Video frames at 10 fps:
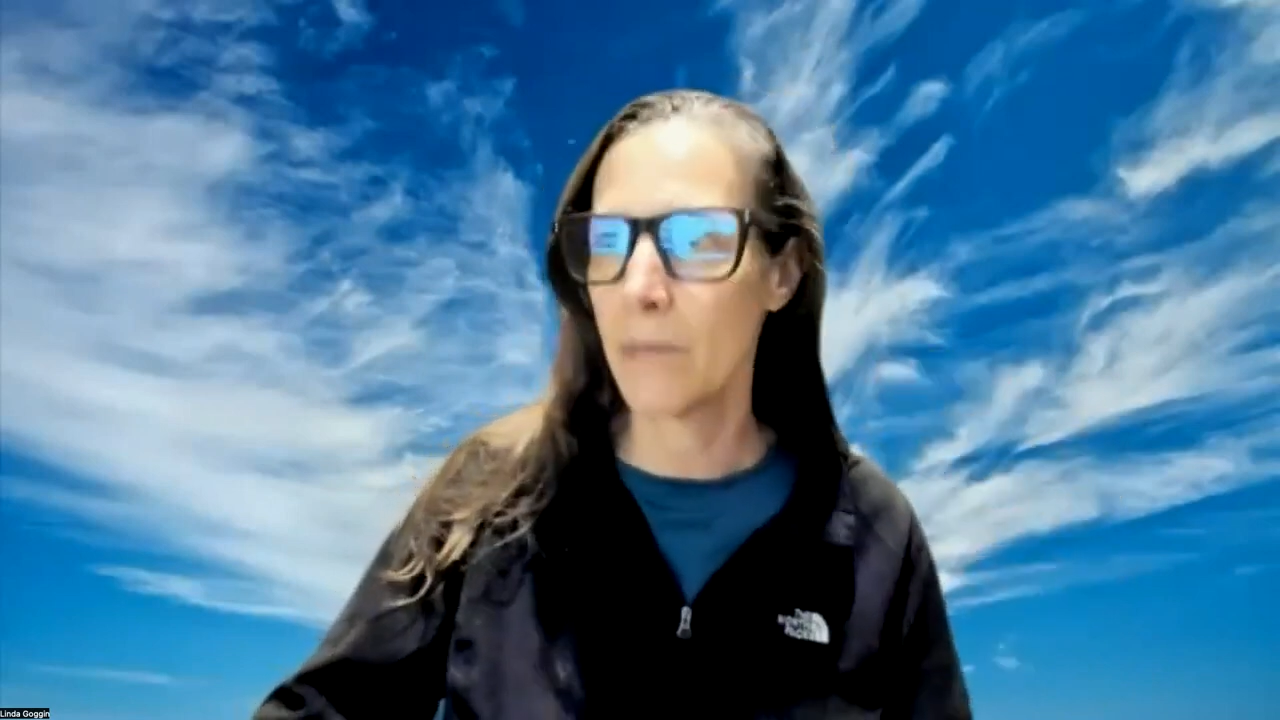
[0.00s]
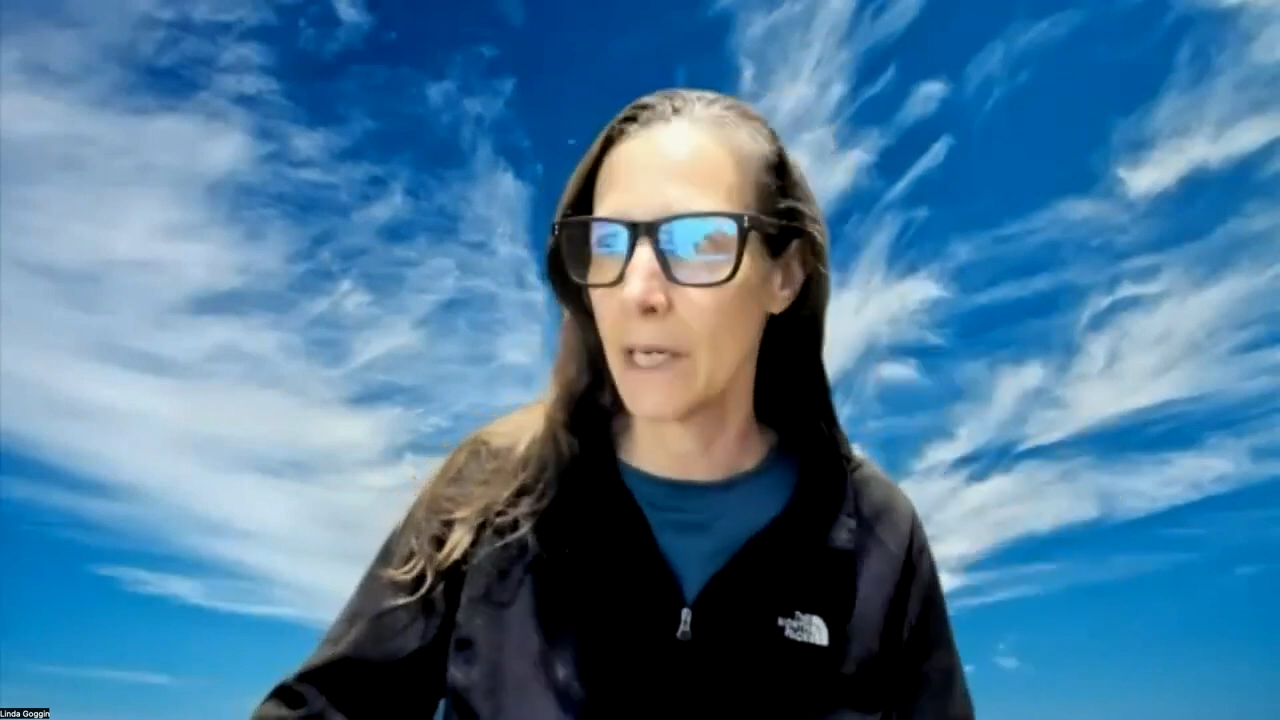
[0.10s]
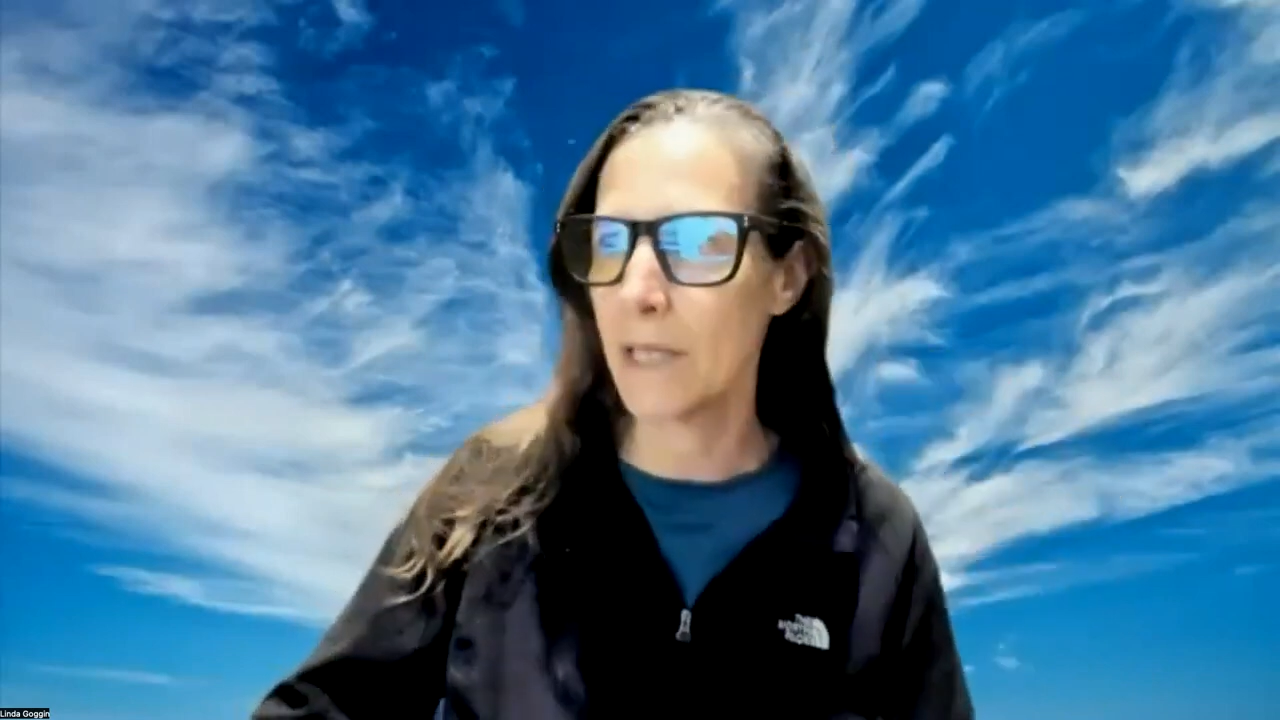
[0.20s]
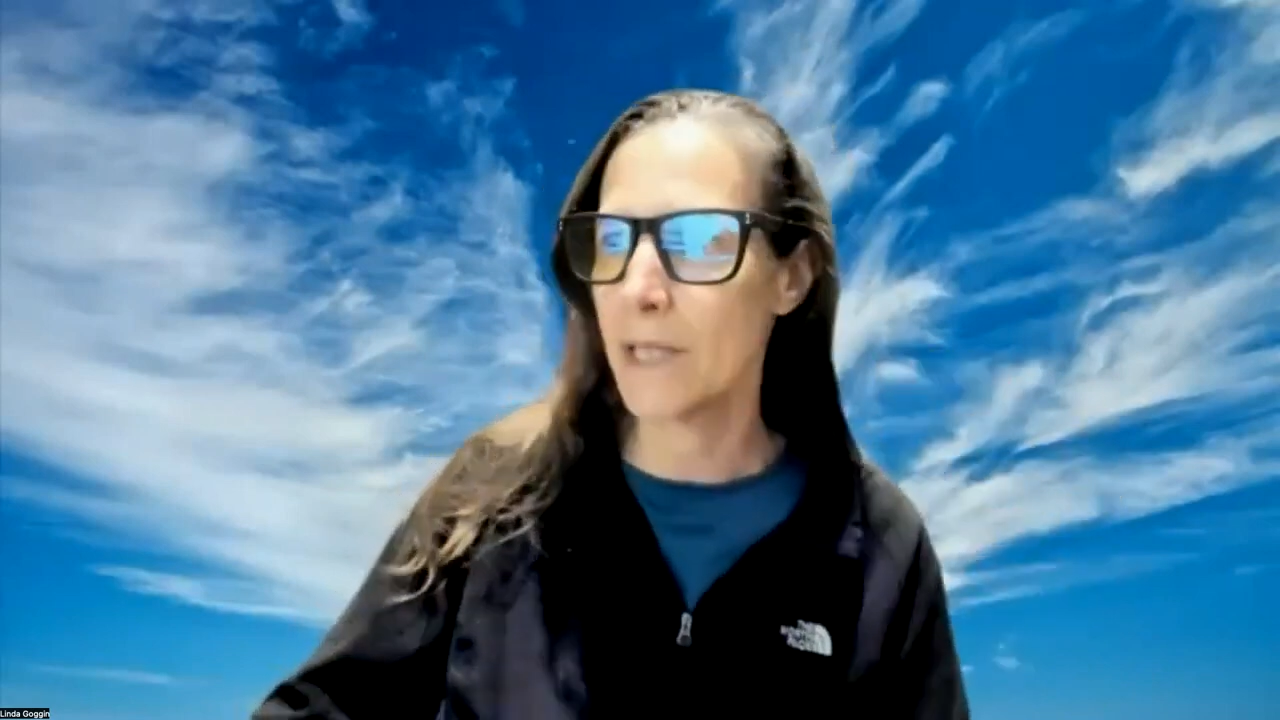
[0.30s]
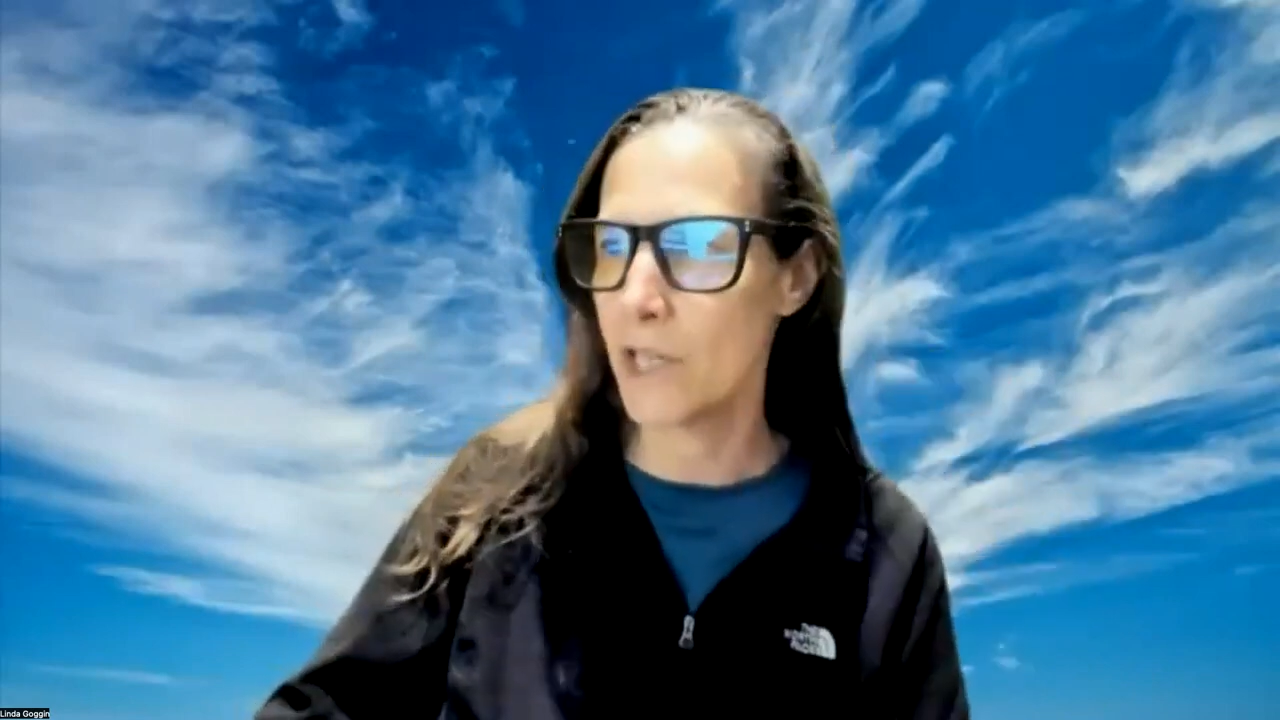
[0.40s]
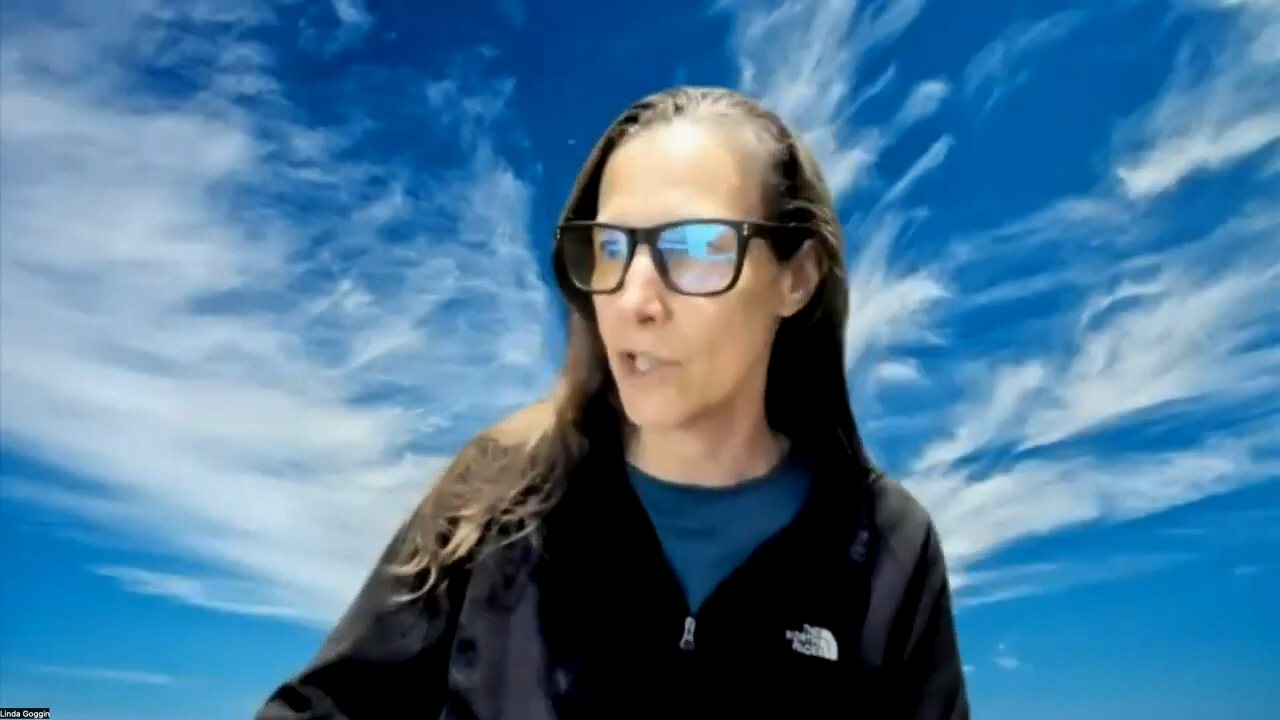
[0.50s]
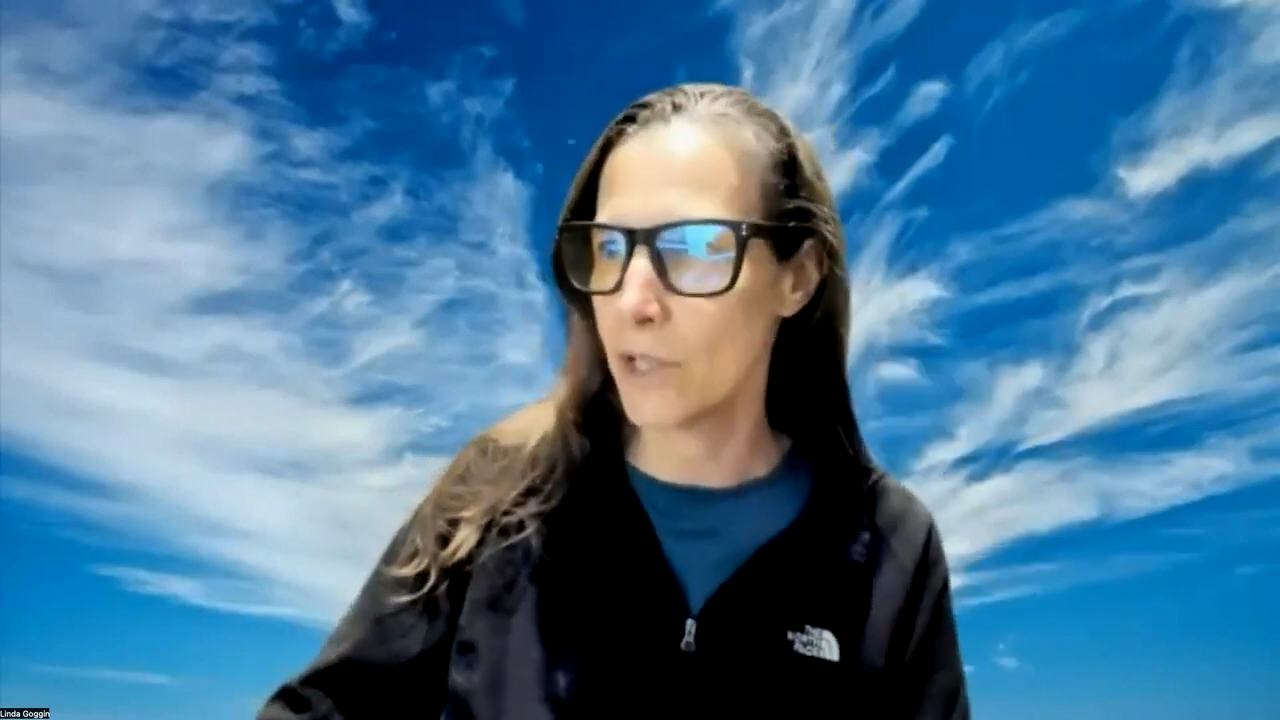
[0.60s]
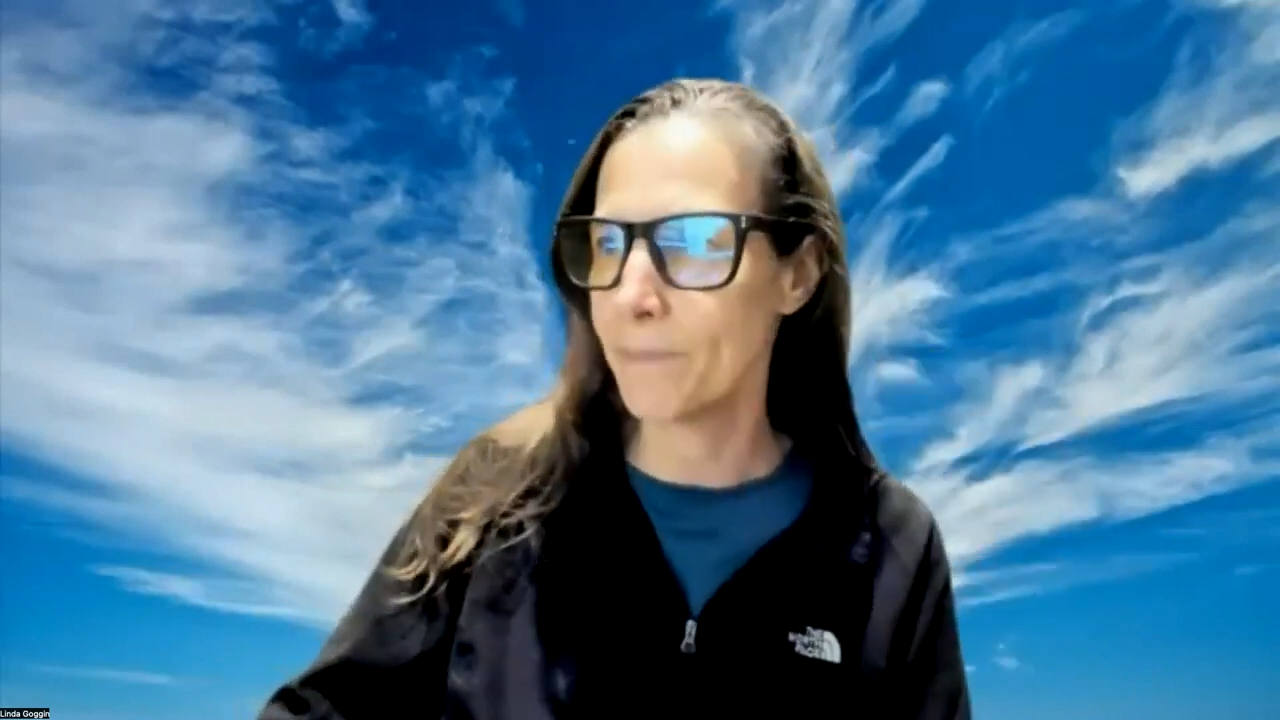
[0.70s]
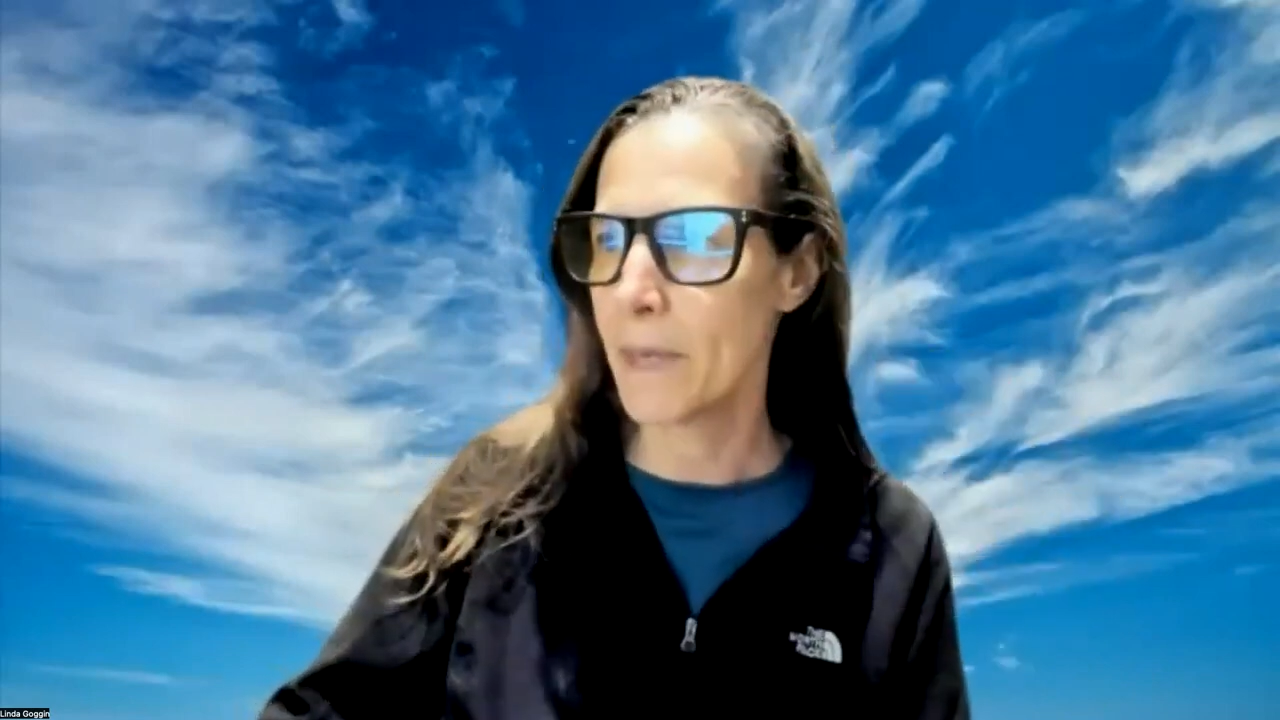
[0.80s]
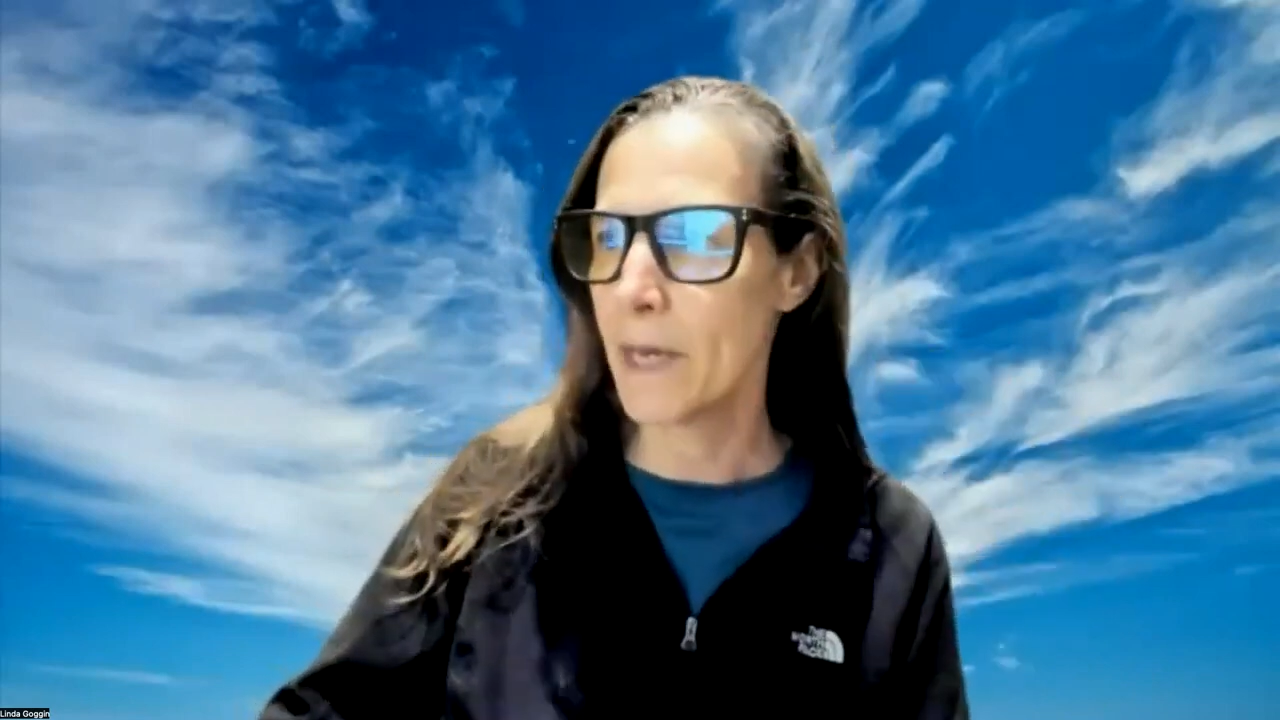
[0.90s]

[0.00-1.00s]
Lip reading: meditation.